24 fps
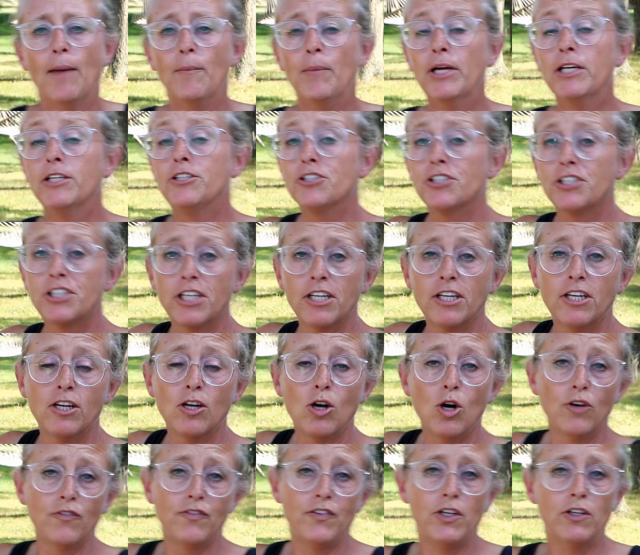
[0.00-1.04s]
I'm interested to
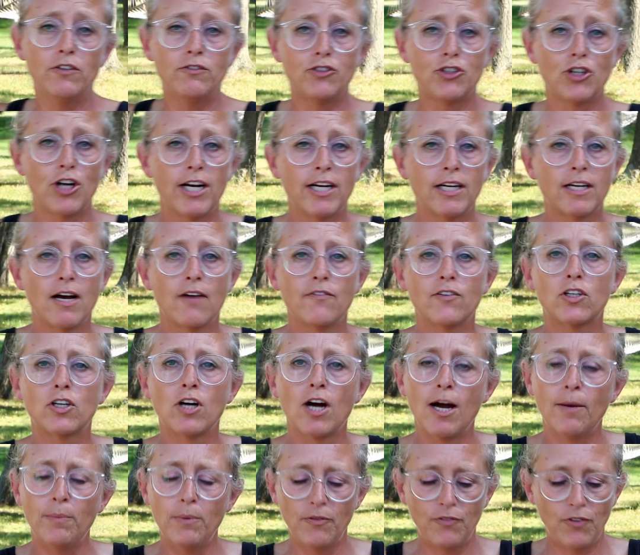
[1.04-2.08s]
know if you've tried a cover
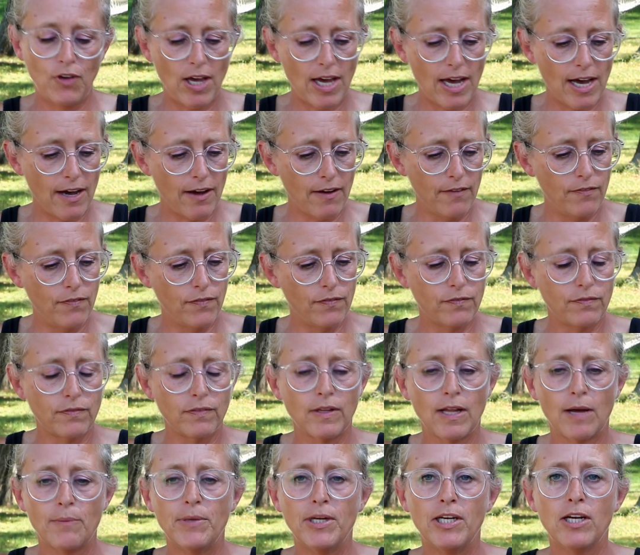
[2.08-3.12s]
crop. If you have,
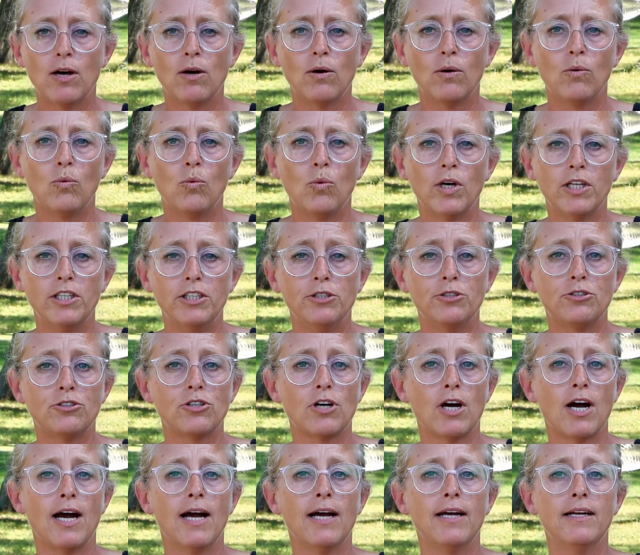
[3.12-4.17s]
let me know what you
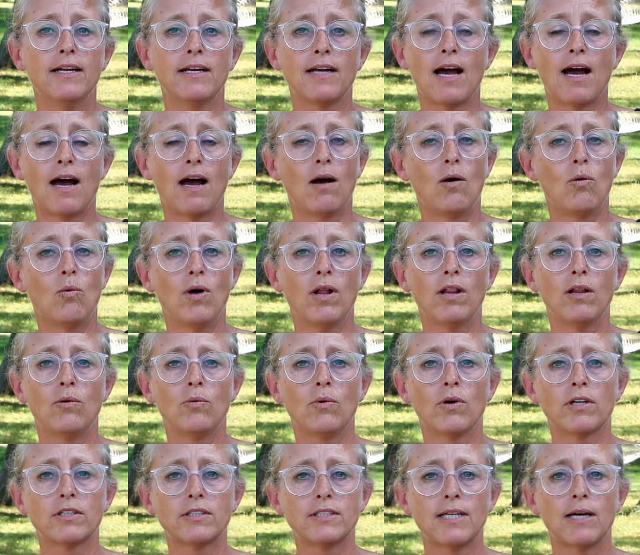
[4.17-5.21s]
tried and how well
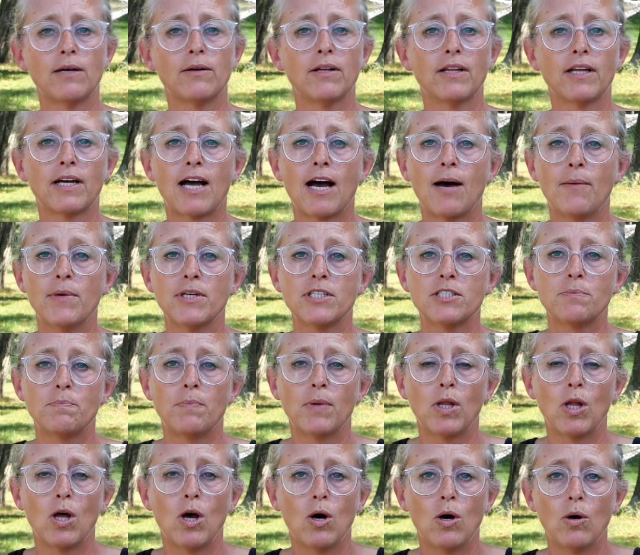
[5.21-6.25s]
it worked down in the comments
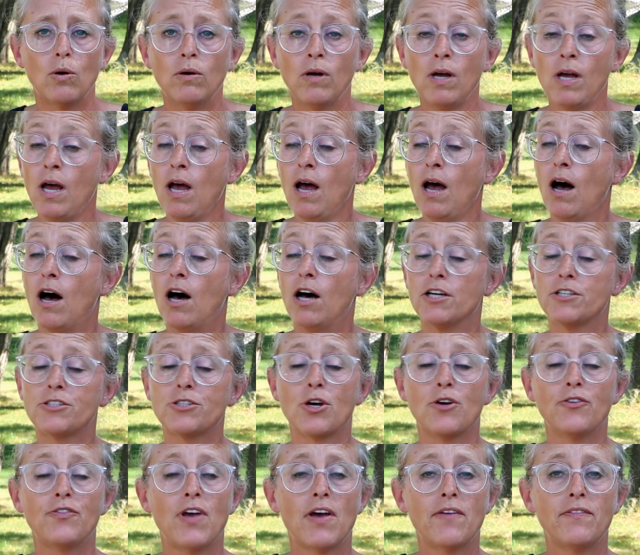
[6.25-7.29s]
below.
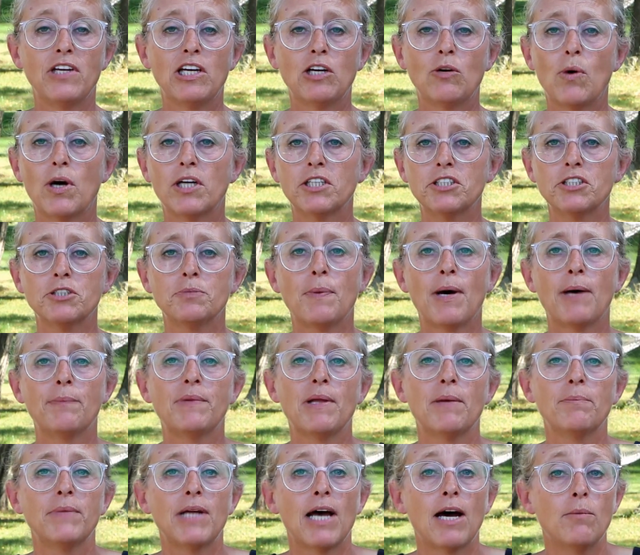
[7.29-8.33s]
Also, if you have any questions,
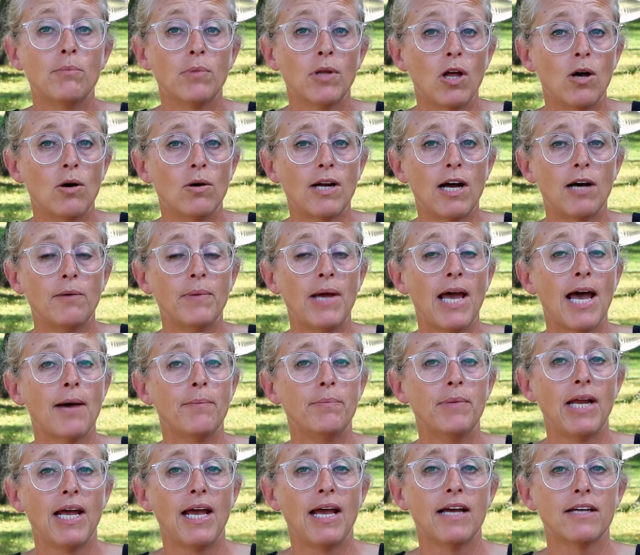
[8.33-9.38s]
pop them down below and I'll be
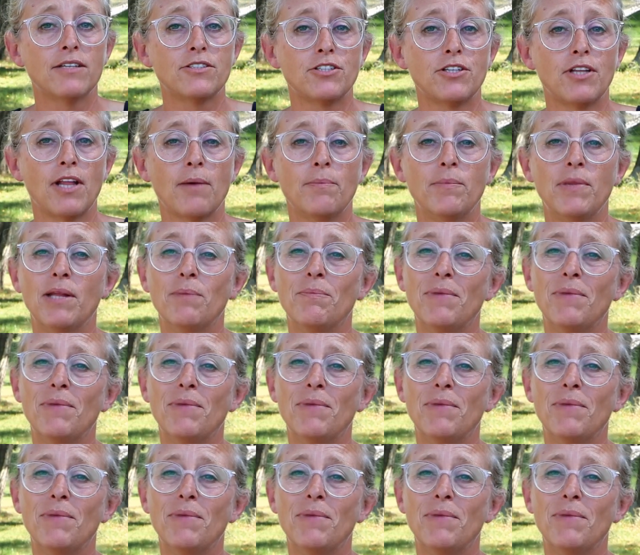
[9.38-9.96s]
happy to answer them.